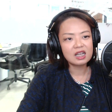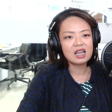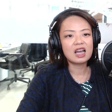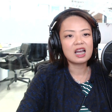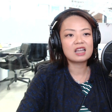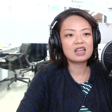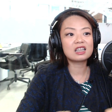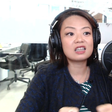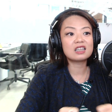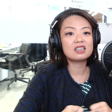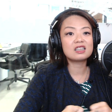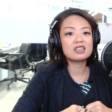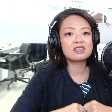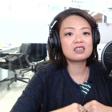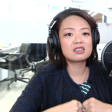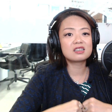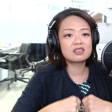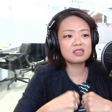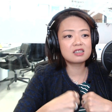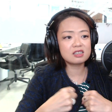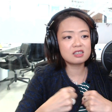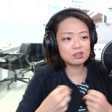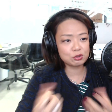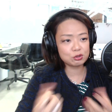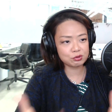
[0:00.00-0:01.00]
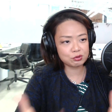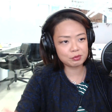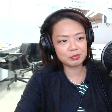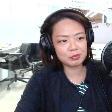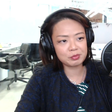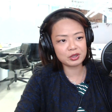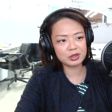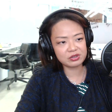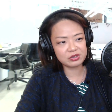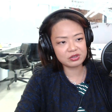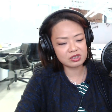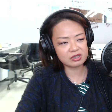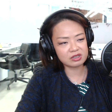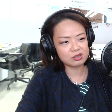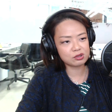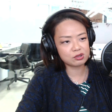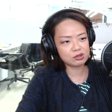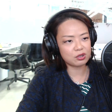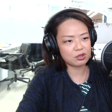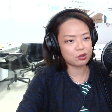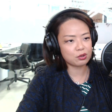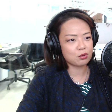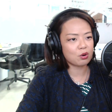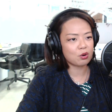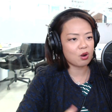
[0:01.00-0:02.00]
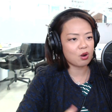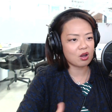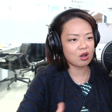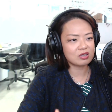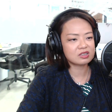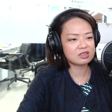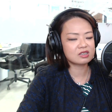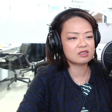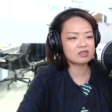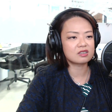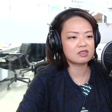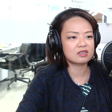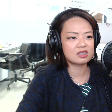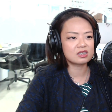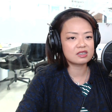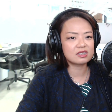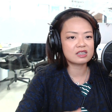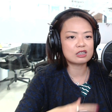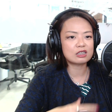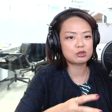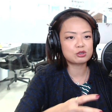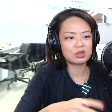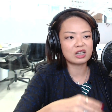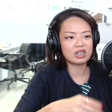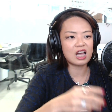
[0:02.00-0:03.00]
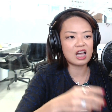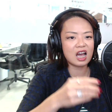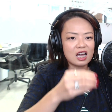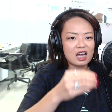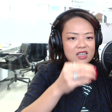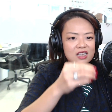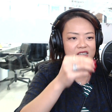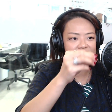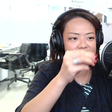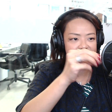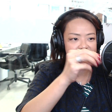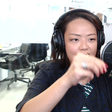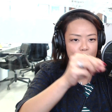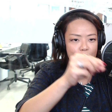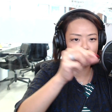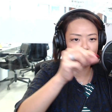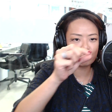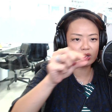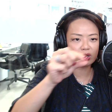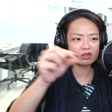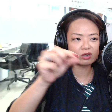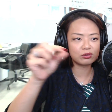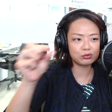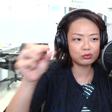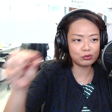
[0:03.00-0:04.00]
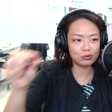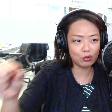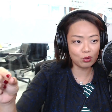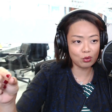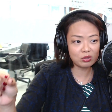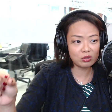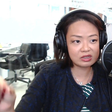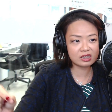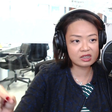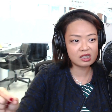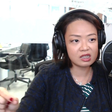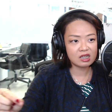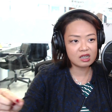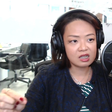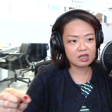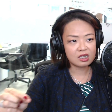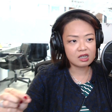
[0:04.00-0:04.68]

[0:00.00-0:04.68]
and then it distributes it across the decentralized network nodes